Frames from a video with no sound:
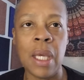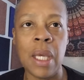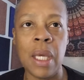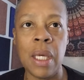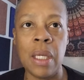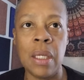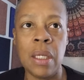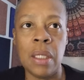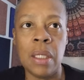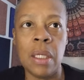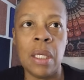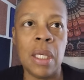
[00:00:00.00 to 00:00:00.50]

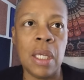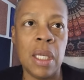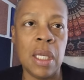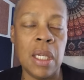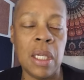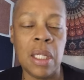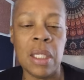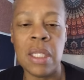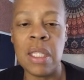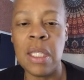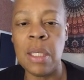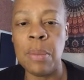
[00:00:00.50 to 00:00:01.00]

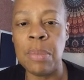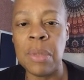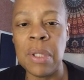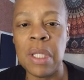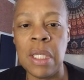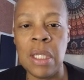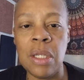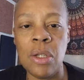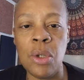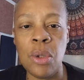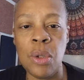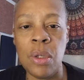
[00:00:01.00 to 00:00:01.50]
and
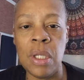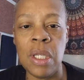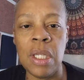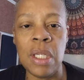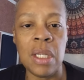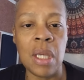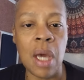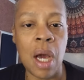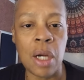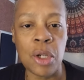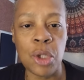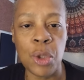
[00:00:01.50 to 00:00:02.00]
attempting to
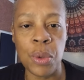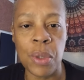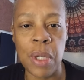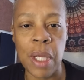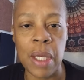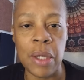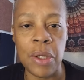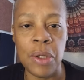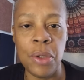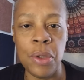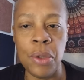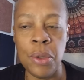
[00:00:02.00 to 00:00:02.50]

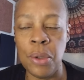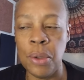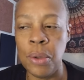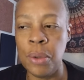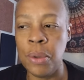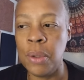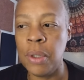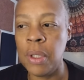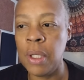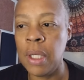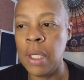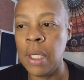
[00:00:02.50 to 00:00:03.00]
indoctrinate
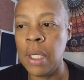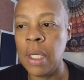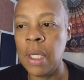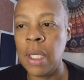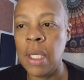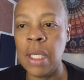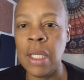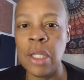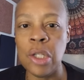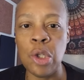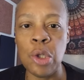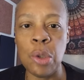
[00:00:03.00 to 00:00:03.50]
you
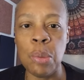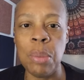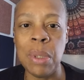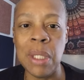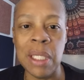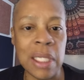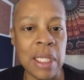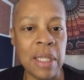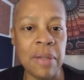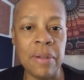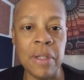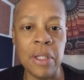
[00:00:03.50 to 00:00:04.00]
into
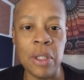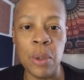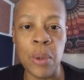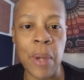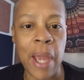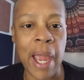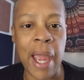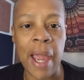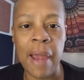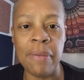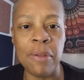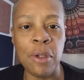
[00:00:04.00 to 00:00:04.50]
believing you
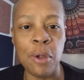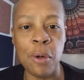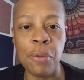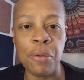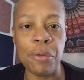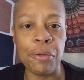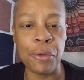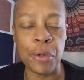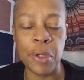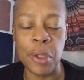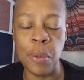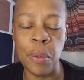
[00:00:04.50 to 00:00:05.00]
have no
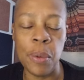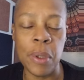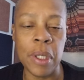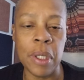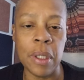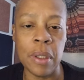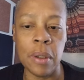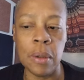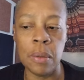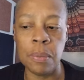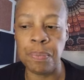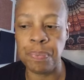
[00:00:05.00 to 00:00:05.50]
free
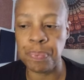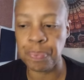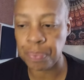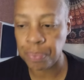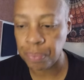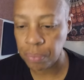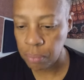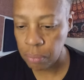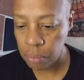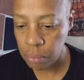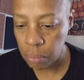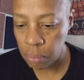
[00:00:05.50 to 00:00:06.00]
will.
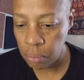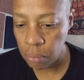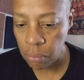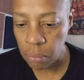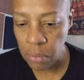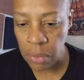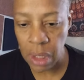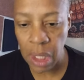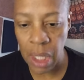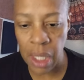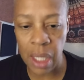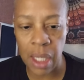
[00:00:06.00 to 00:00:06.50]

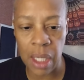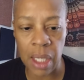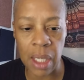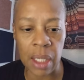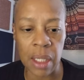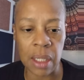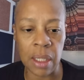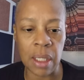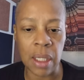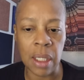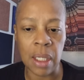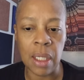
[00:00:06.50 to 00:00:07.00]

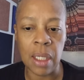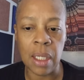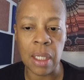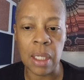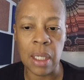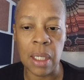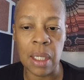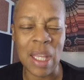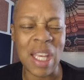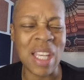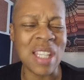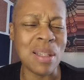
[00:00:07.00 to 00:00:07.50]
And
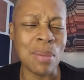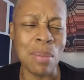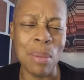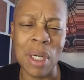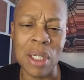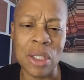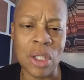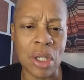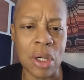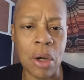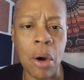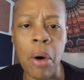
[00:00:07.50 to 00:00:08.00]
that's a
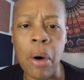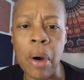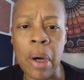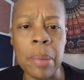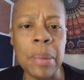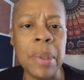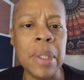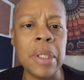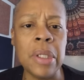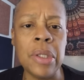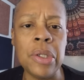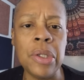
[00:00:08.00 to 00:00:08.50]
bunch of
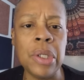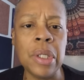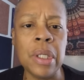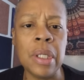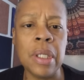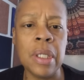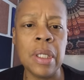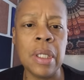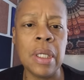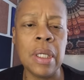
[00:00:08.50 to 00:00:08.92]
garbage.